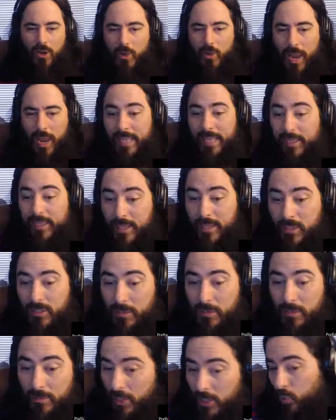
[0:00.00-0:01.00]

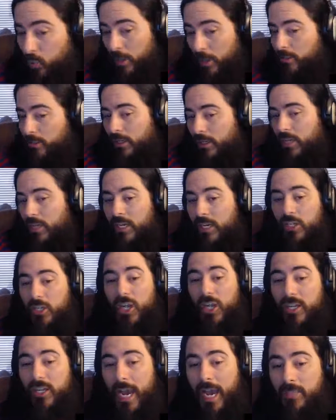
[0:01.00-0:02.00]
atheist? There's one, because
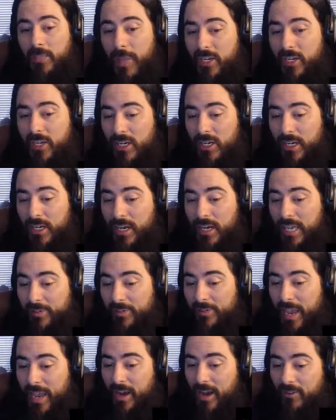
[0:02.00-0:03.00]
none of you guys mentioned
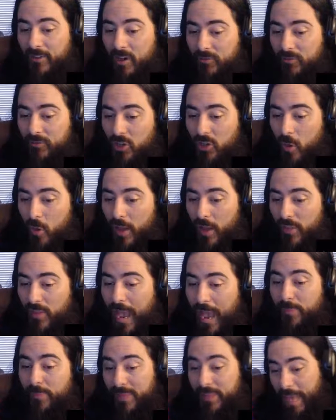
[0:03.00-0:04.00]
your view on
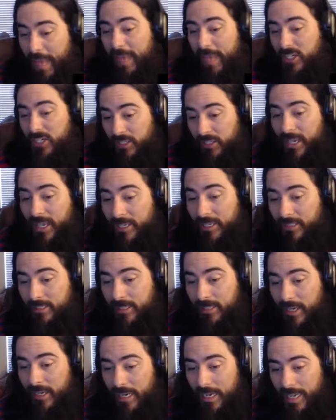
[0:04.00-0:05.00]
that, but that actually is,
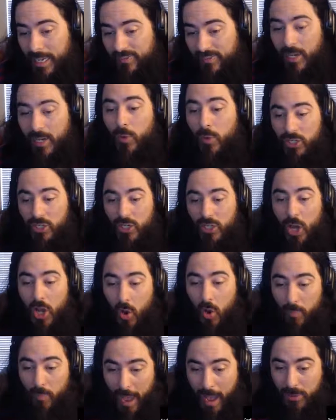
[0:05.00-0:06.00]
if someone was to
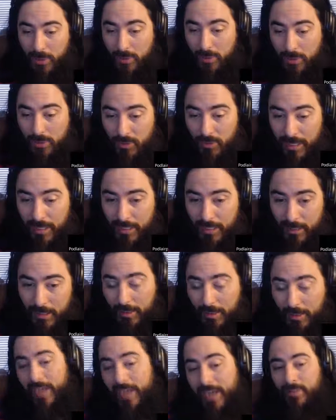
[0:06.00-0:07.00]
know about you three,
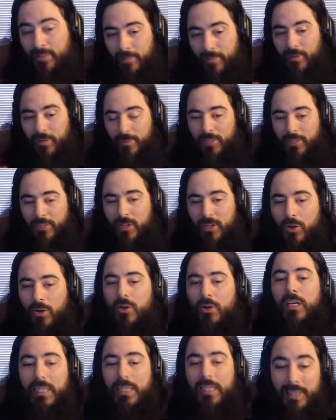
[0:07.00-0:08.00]
actually me
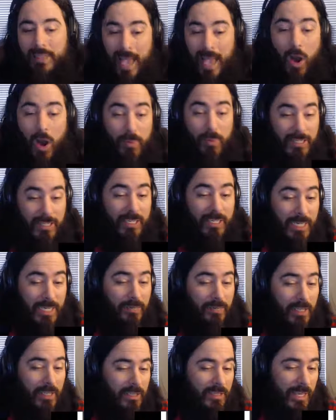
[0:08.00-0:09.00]
too, that would be a
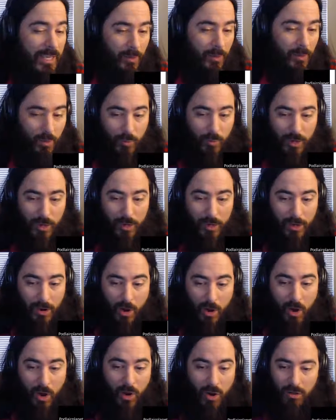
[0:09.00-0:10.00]
significant thing. We are
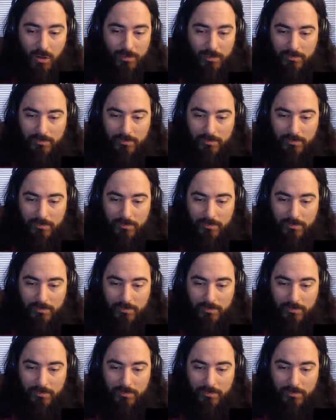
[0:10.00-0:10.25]
all